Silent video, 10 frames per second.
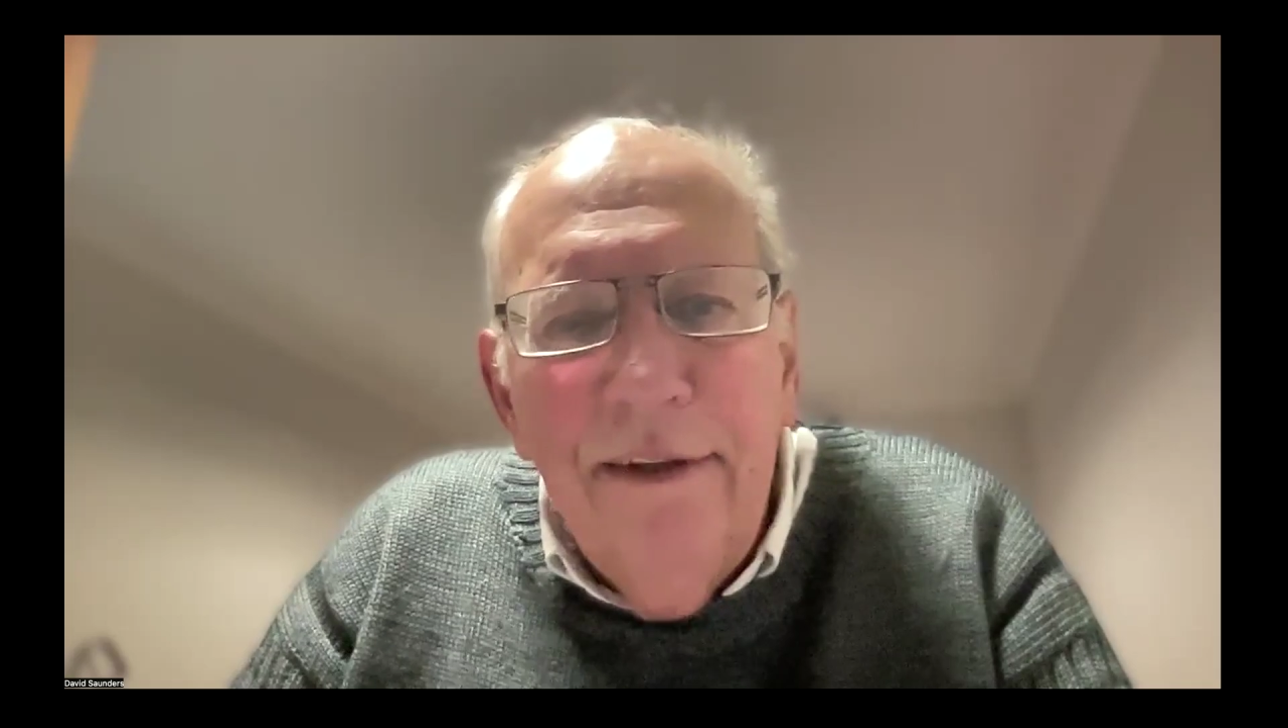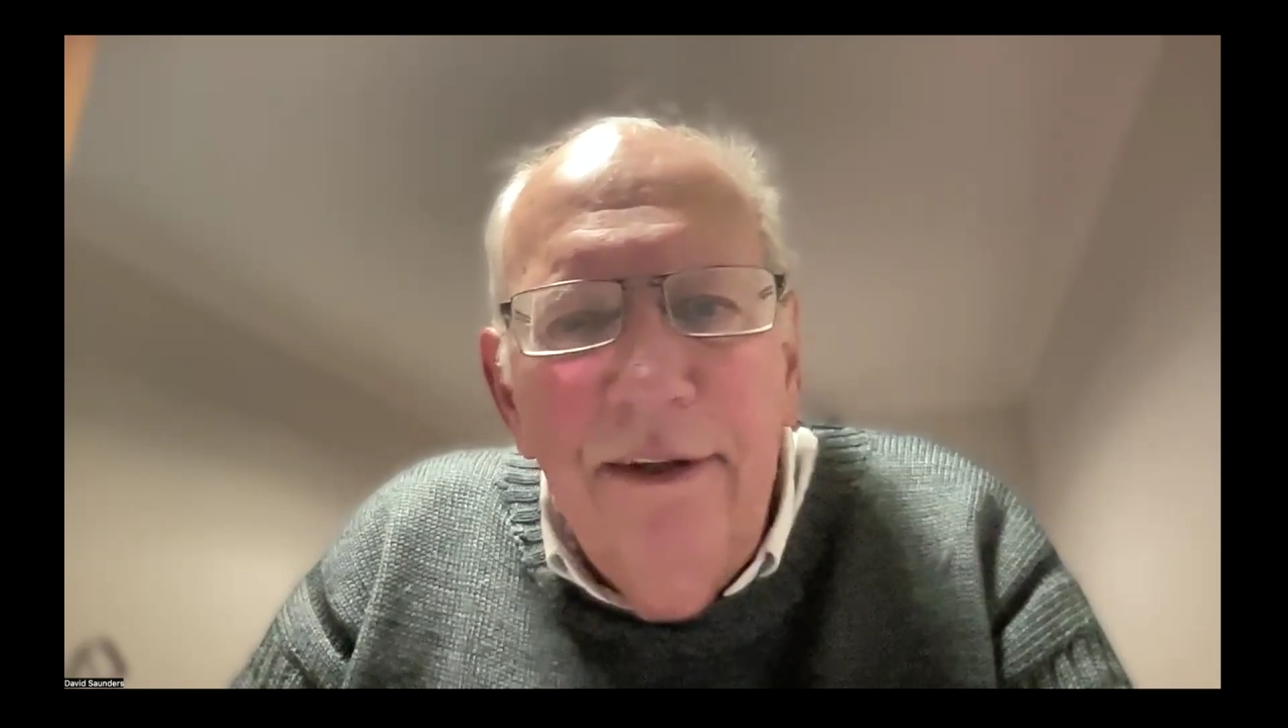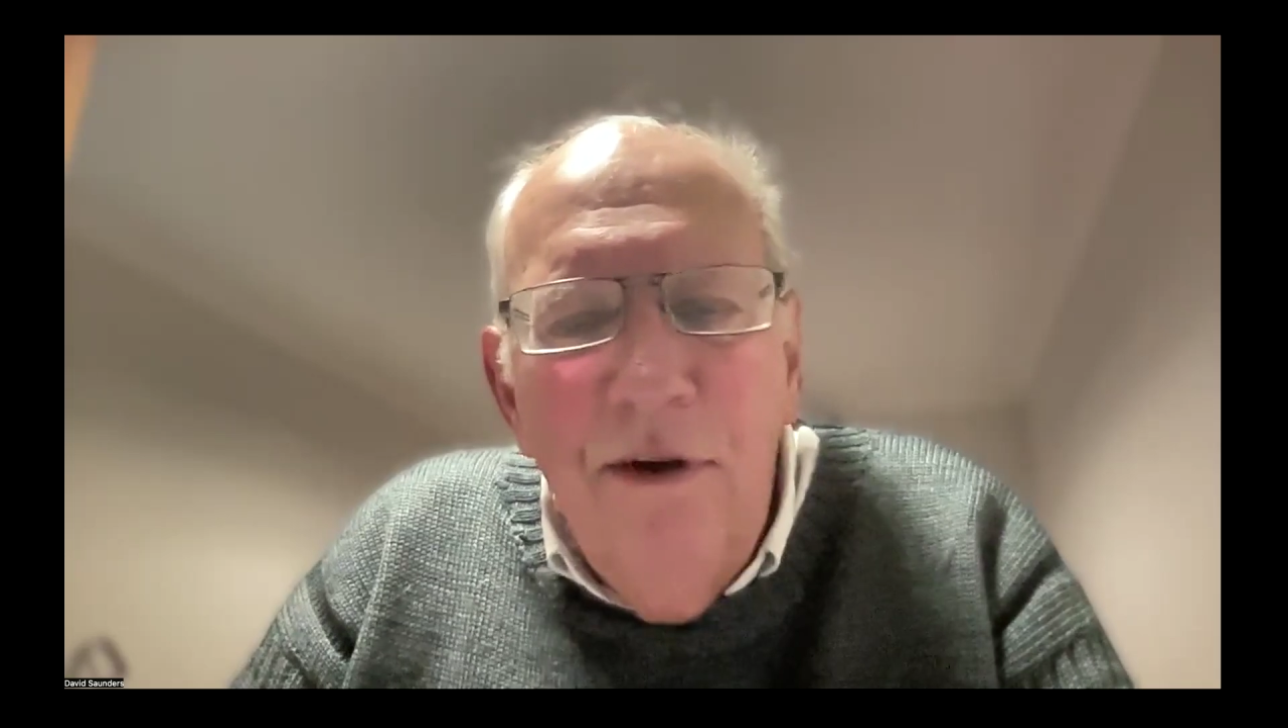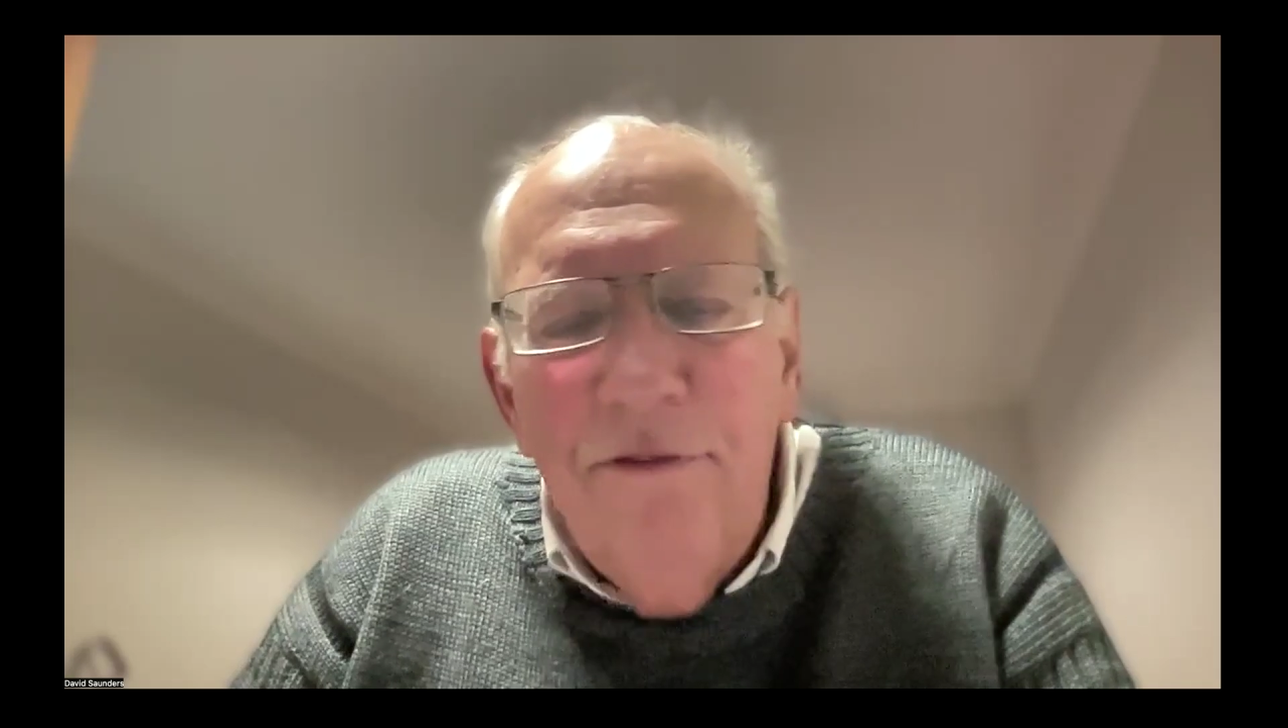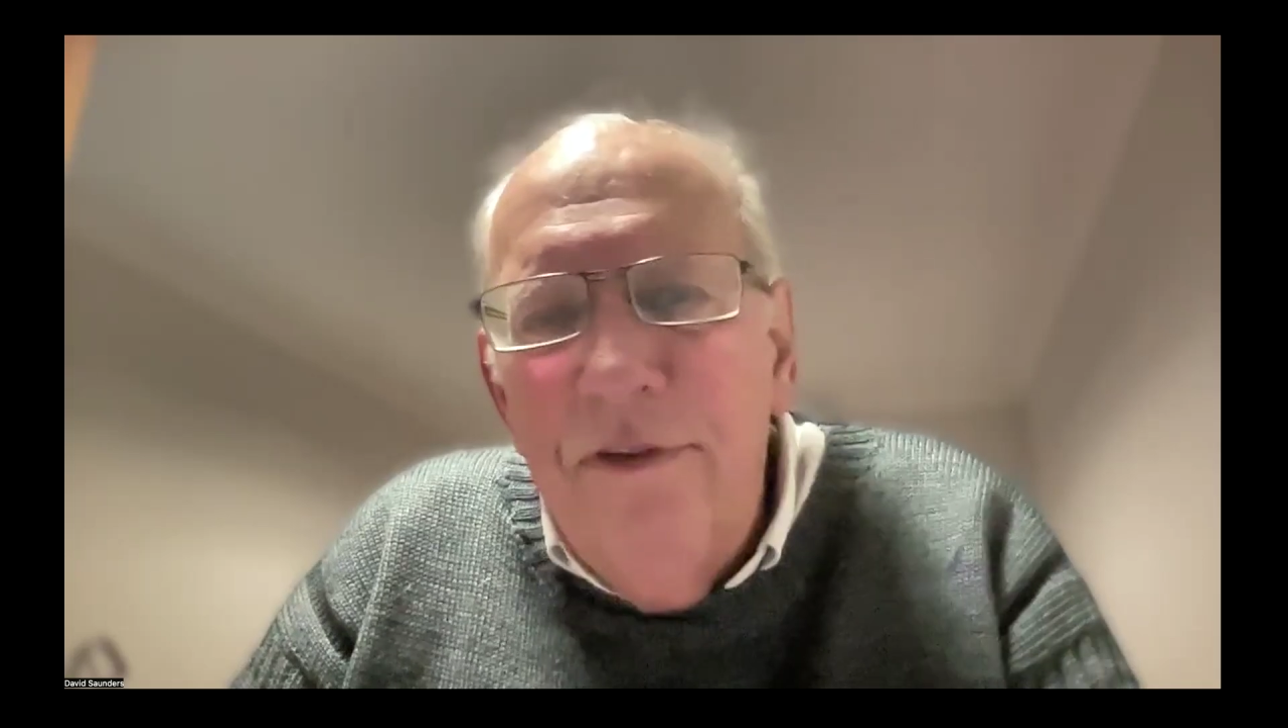
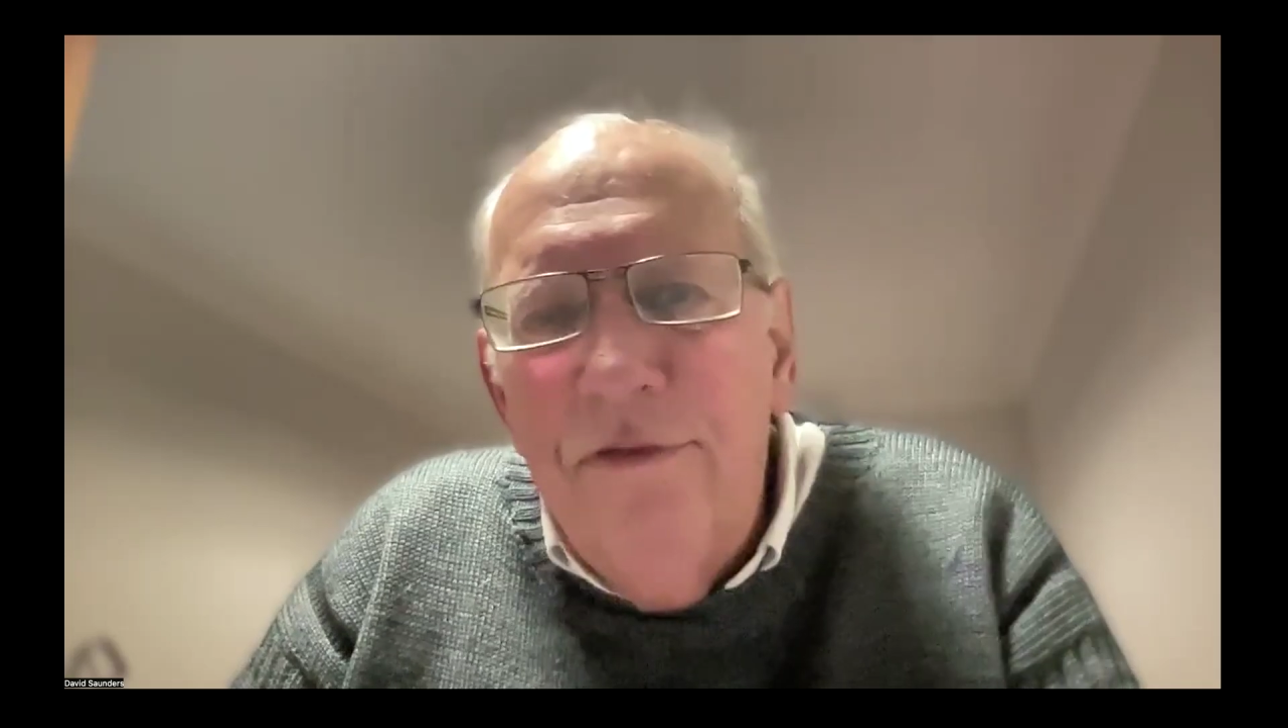not for